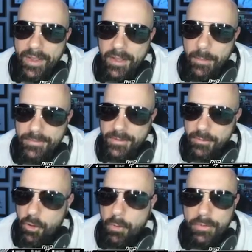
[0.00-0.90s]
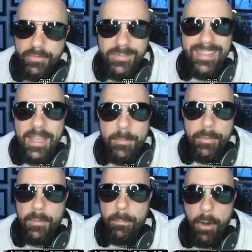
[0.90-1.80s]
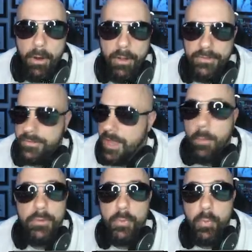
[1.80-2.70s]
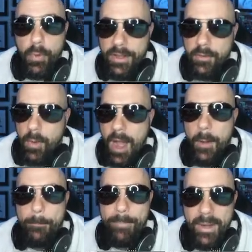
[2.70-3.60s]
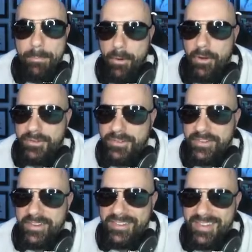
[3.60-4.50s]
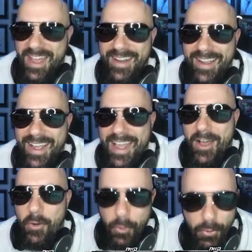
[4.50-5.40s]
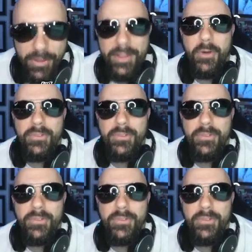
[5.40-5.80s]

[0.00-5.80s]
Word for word: comes to going deep. Pause. That was really wild. Big pauses in the chat. Julio